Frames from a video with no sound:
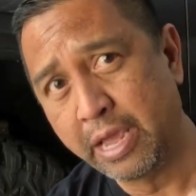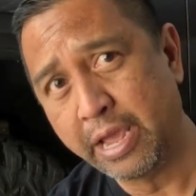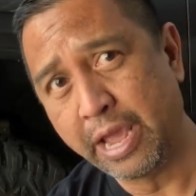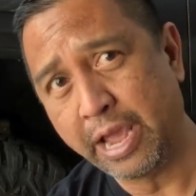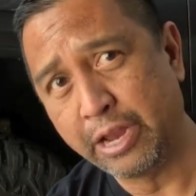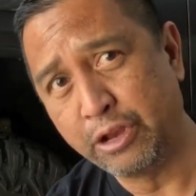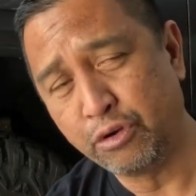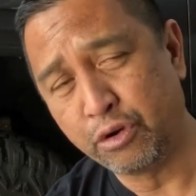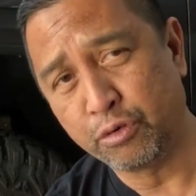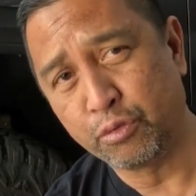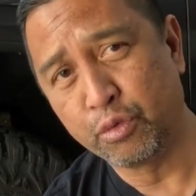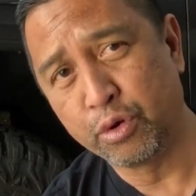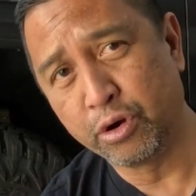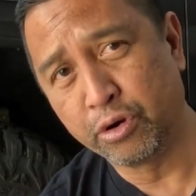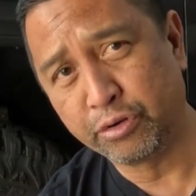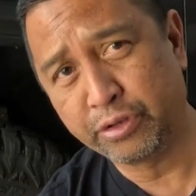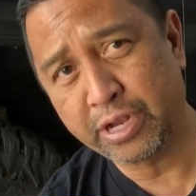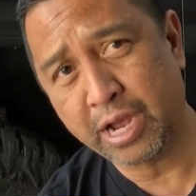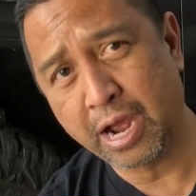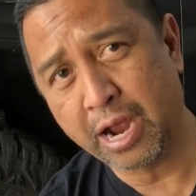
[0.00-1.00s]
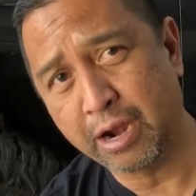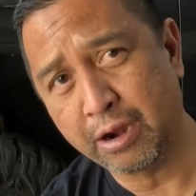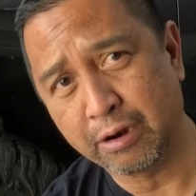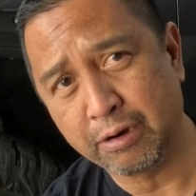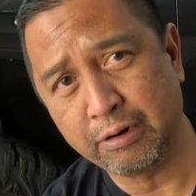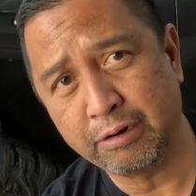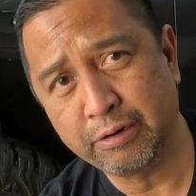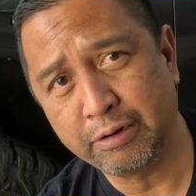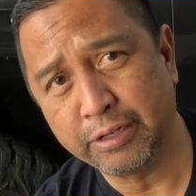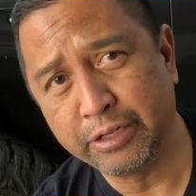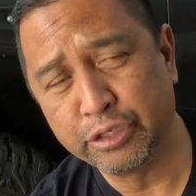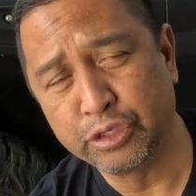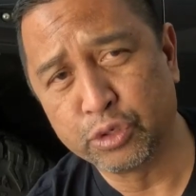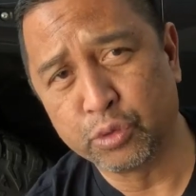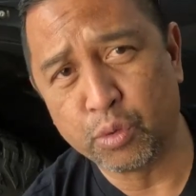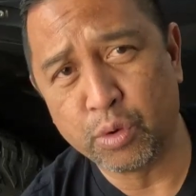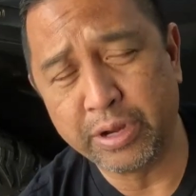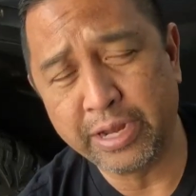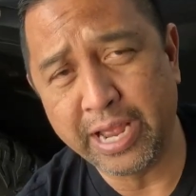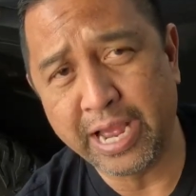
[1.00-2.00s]
and your rear tire is the
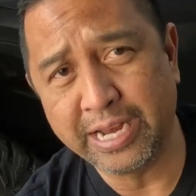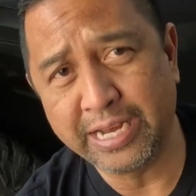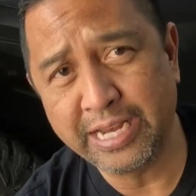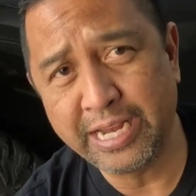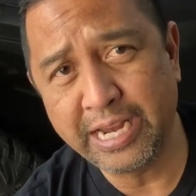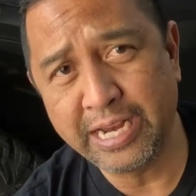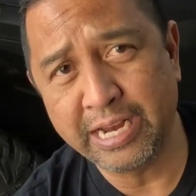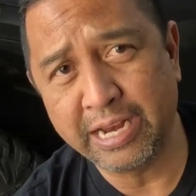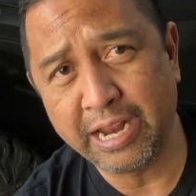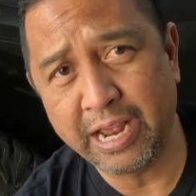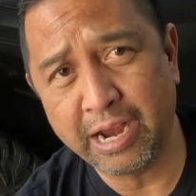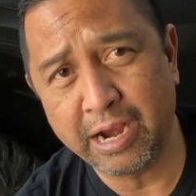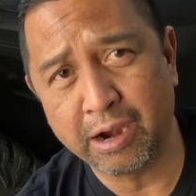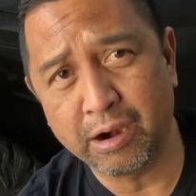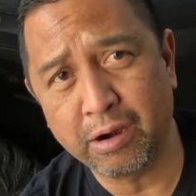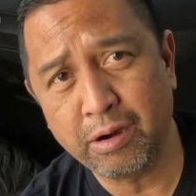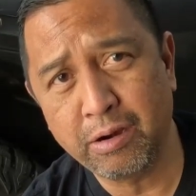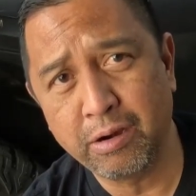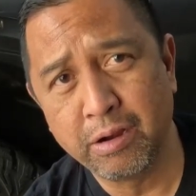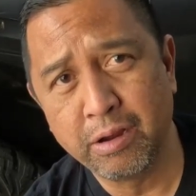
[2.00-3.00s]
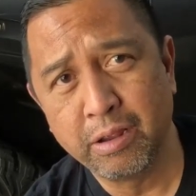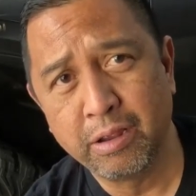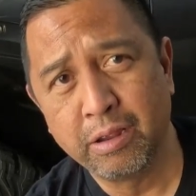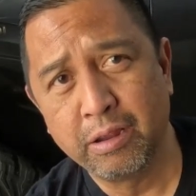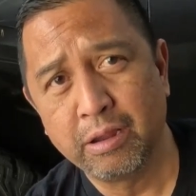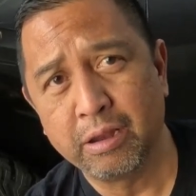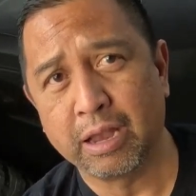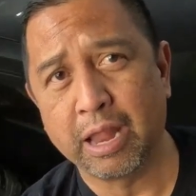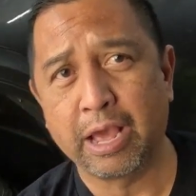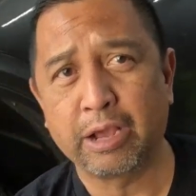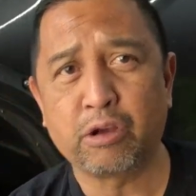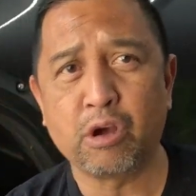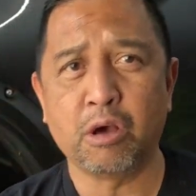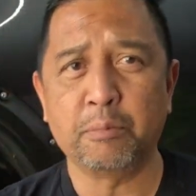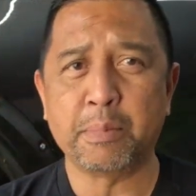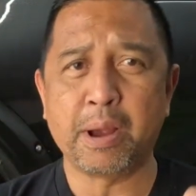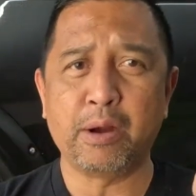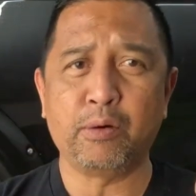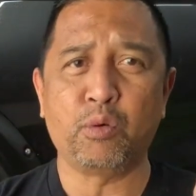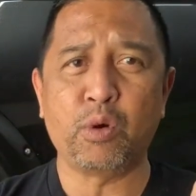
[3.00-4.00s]
one that needed air, like
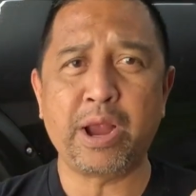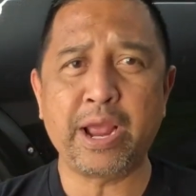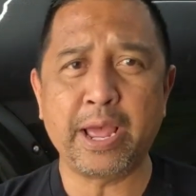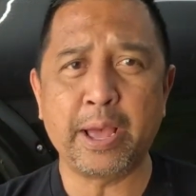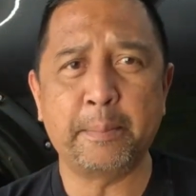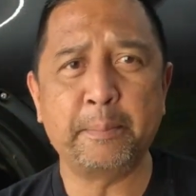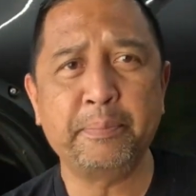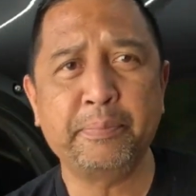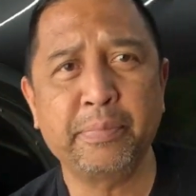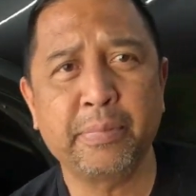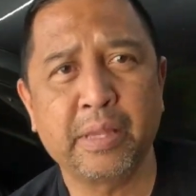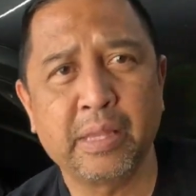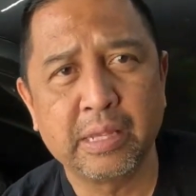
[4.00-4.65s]
on my Ram,